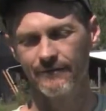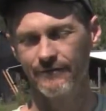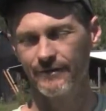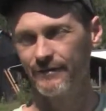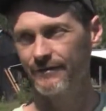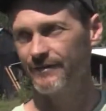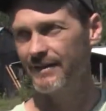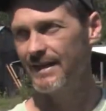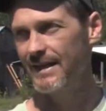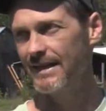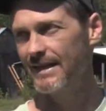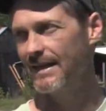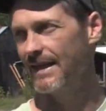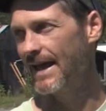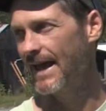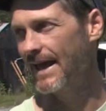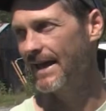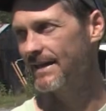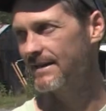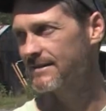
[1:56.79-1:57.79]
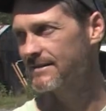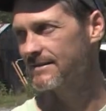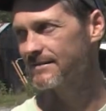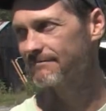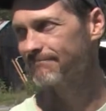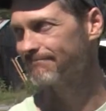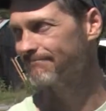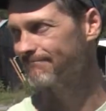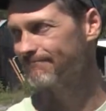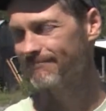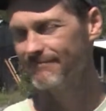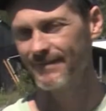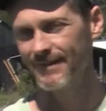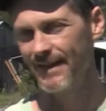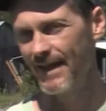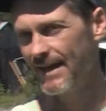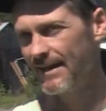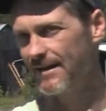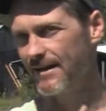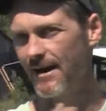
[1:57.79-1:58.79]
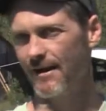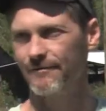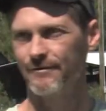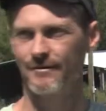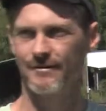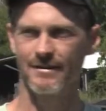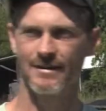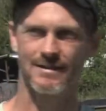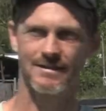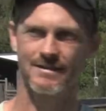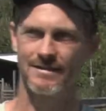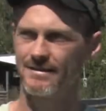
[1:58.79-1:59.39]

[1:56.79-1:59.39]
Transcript: 15 days, they covered this